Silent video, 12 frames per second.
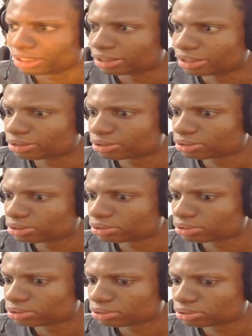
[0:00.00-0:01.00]
it.
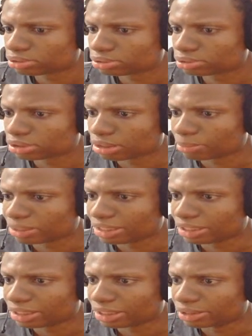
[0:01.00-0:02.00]
I'm
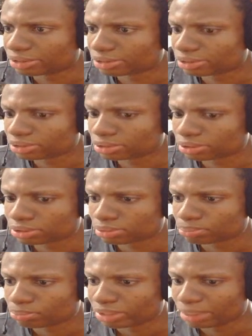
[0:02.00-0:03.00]
liking it.
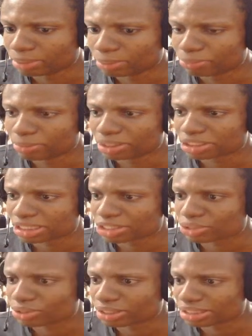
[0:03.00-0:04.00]
But yeah, but pretty much as
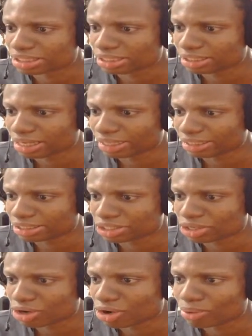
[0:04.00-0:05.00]
you can see, like you
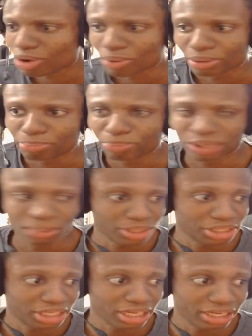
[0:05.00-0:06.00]
see how it pretty
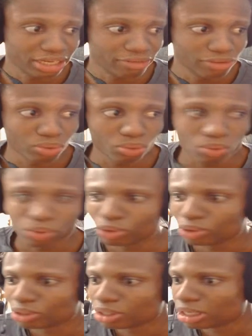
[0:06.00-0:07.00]
much gave the
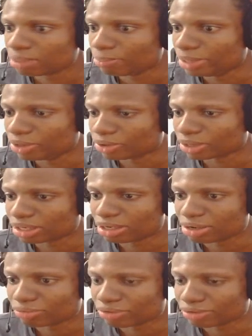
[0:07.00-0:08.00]
whole breakdown
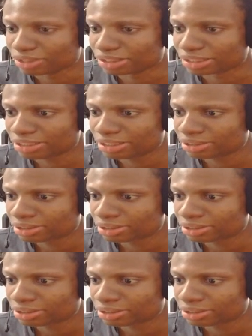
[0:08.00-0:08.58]
of everything.